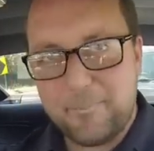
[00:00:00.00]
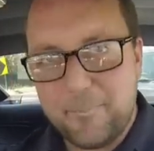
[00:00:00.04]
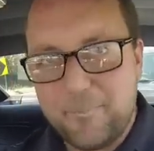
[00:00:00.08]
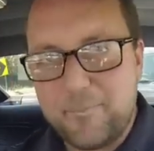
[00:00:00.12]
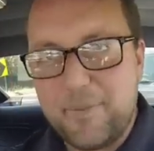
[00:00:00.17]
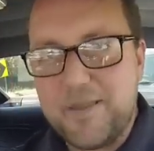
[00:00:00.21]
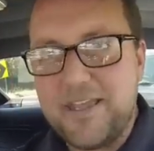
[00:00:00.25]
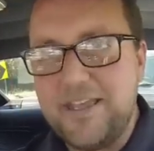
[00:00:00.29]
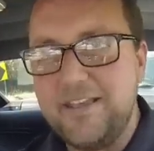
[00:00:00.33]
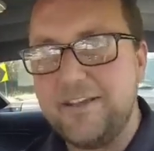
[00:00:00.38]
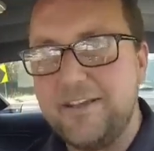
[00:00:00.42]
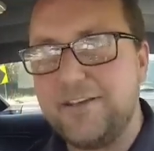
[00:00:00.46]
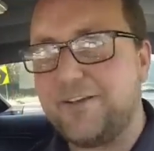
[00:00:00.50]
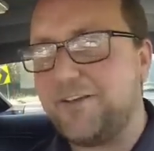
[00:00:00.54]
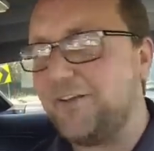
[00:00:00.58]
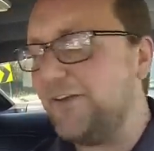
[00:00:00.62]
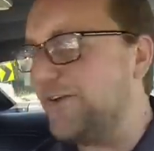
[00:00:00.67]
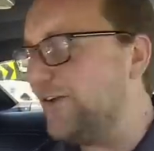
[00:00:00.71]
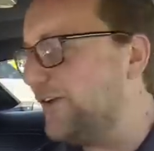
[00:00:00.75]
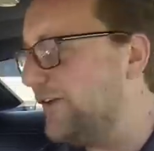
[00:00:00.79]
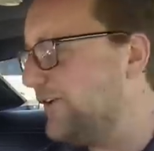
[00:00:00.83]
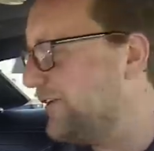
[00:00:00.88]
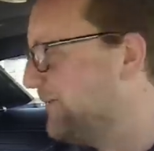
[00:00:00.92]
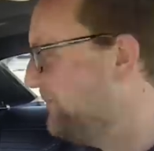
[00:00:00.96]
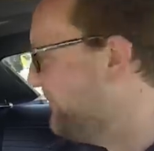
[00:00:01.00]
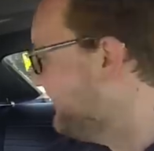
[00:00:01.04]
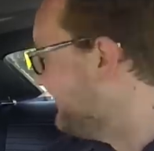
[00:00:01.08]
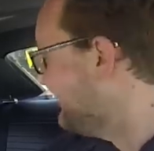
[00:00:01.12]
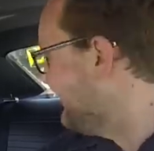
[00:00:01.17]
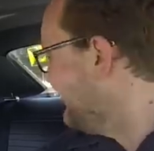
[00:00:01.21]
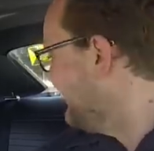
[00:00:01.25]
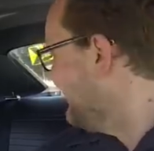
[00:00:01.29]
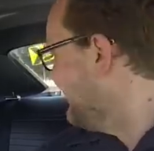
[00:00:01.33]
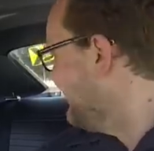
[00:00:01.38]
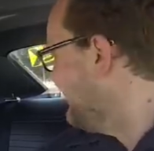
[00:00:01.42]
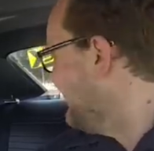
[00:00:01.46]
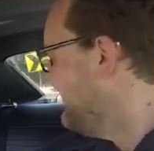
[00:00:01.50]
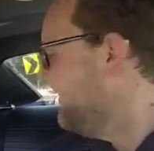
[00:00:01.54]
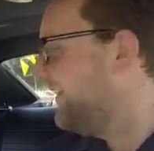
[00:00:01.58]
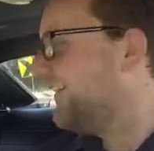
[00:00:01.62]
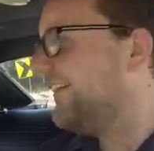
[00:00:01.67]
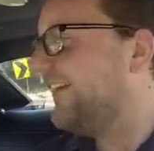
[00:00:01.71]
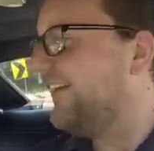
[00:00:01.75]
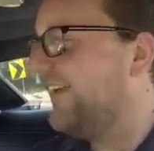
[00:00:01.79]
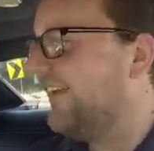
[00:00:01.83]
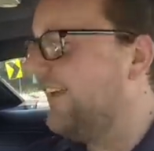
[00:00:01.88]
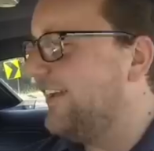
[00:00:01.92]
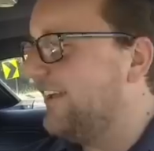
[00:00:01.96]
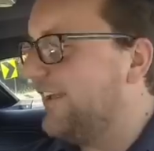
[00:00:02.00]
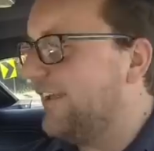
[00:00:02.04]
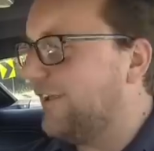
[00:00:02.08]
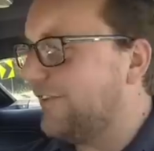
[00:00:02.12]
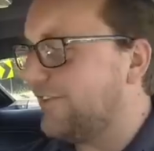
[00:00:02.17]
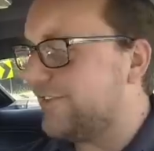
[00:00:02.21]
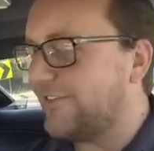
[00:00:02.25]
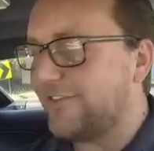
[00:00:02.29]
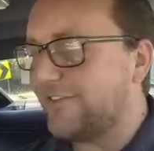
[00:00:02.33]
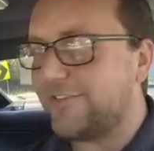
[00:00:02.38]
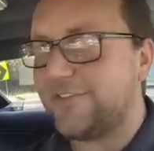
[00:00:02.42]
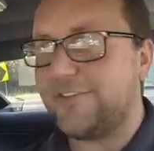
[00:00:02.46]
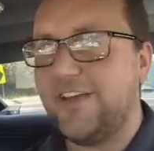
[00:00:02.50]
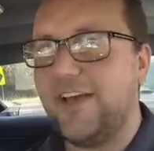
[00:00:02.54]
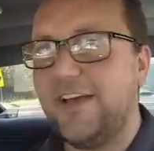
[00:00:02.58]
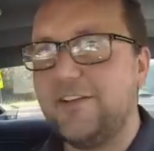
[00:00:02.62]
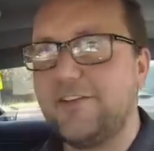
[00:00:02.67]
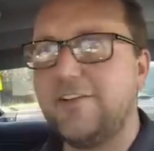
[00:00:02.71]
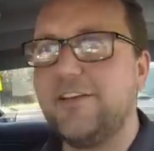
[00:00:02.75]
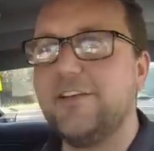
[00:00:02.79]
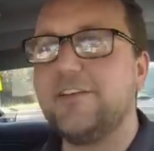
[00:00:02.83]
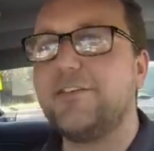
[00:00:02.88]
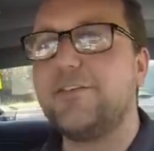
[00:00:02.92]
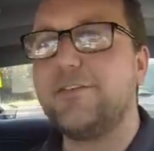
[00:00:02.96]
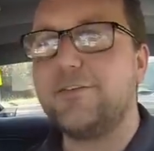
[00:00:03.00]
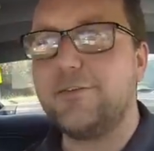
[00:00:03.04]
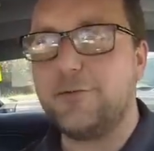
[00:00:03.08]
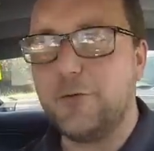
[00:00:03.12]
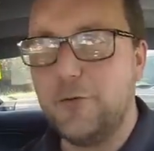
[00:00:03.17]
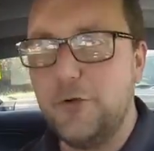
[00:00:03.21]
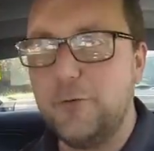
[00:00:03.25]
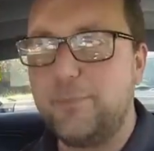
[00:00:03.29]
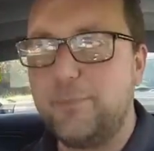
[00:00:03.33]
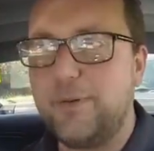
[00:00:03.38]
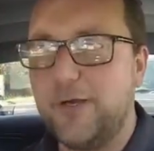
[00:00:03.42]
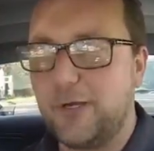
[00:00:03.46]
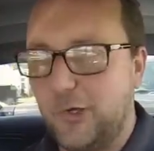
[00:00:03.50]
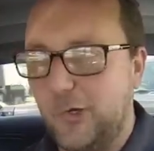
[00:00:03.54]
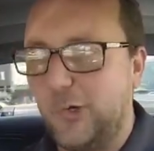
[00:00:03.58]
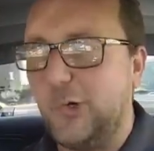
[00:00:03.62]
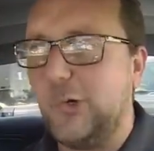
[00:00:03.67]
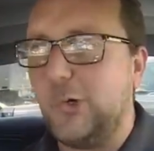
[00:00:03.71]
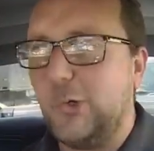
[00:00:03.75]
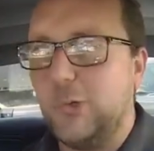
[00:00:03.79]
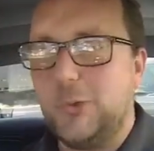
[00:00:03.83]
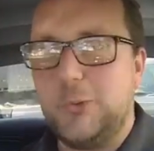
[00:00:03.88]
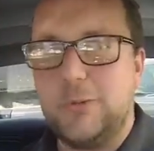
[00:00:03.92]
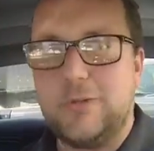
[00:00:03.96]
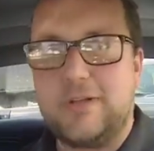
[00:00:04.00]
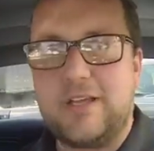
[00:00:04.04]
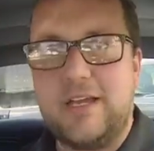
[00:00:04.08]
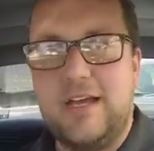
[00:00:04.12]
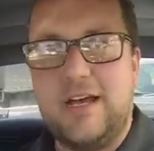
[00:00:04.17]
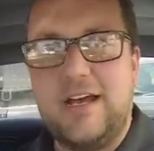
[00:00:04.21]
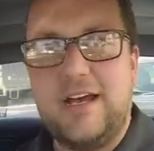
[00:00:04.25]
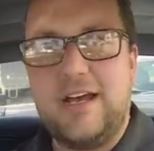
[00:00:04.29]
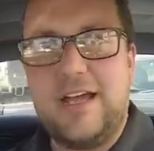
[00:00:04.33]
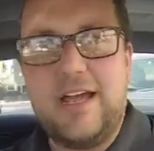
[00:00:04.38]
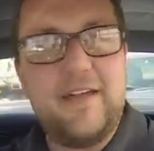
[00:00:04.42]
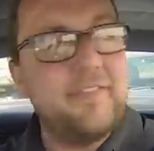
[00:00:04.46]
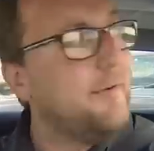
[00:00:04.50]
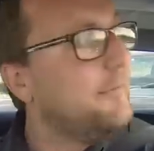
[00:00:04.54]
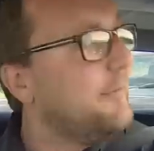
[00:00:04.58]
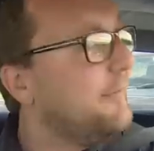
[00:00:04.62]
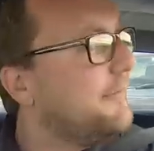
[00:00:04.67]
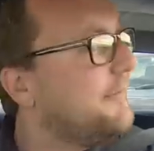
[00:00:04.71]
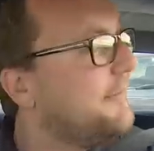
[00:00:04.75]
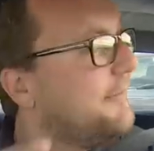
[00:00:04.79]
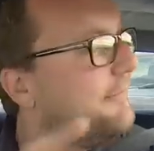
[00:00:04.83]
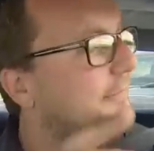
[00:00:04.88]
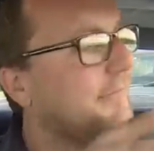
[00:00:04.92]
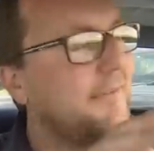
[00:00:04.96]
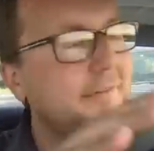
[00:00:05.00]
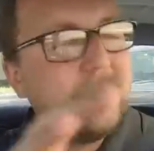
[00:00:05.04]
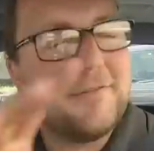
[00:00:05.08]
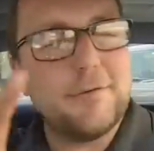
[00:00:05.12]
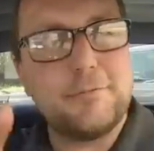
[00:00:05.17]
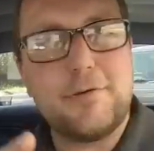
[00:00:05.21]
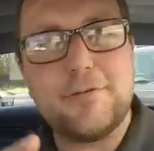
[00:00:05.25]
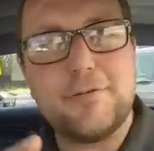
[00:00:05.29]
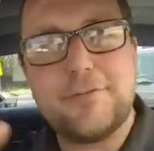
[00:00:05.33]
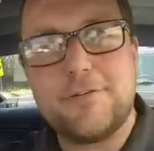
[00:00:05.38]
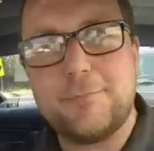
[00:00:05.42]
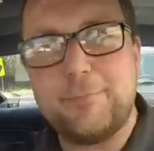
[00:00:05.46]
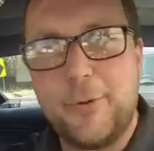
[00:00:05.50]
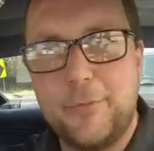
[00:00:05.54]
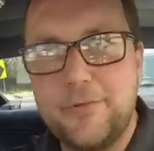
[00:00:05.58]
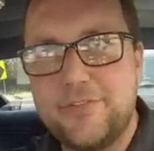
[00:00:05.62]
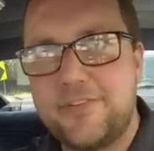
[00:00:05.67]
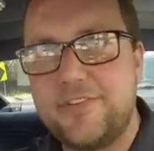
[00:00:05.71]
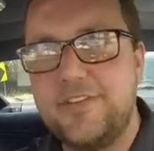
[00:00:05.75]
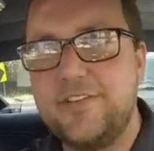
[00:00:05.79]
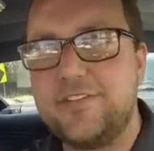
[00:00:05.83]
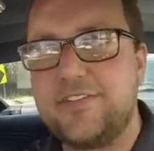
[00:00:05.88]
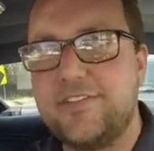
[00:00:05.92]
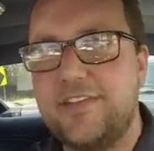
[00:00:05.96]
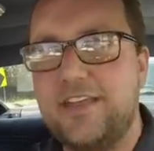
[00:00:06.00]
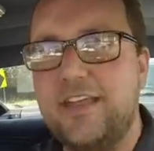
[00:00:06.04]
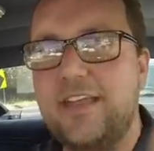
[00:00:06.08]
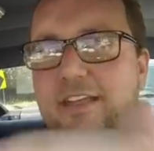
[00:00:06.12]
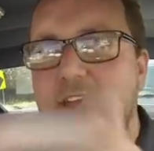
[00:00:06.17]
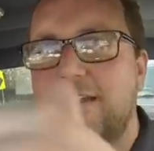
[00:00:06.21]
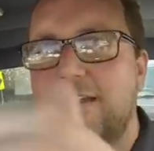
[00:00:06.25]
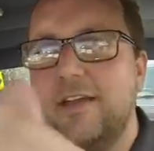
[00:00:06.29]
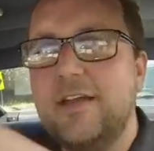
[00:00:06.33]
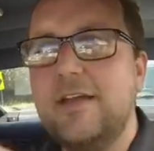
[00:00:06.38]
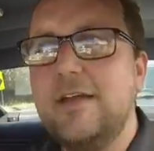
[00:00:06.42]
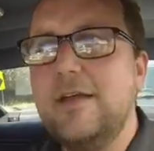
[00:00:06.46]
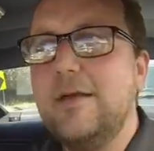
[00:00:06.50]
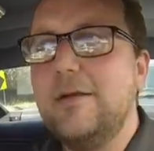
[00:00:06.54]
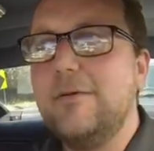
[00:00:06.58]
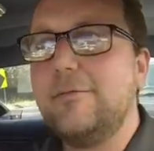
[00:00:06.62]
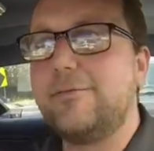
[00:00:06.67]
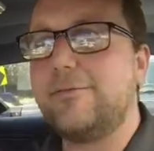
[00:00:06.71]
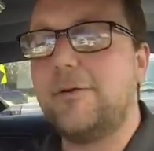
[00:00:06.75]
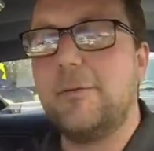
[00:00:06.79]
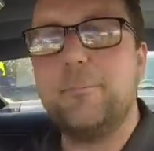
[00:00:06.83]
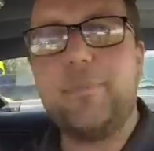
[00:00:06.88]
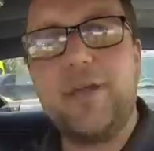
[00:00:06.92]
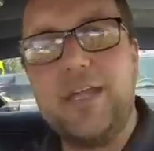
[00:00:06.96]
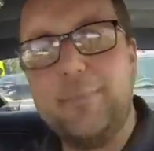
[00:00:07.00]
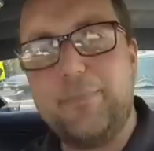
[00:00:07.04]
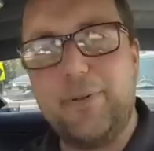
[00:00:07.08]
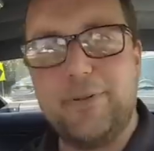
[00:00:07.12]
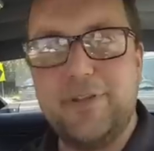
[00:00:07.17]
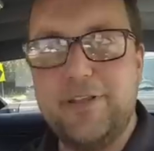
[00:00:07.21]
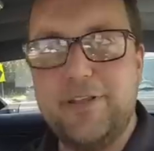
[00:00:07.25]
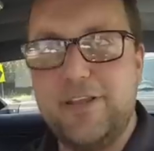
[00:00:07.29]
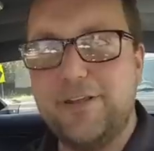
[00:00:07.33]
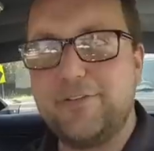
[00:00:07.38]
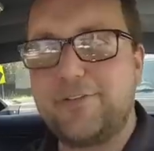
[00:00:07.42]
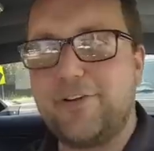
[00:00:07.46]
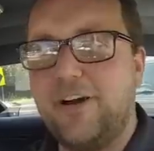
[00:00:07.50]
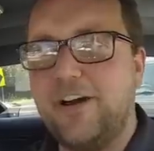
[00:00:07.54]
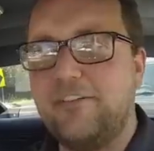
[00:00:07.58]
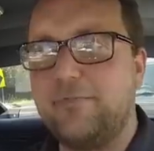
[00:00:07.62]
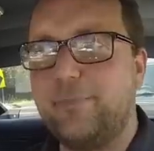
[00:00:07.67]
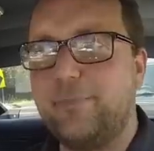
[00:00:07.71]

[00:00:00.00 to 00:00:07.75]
big cubes, it is such a super cool car, and the response you see from people that you drive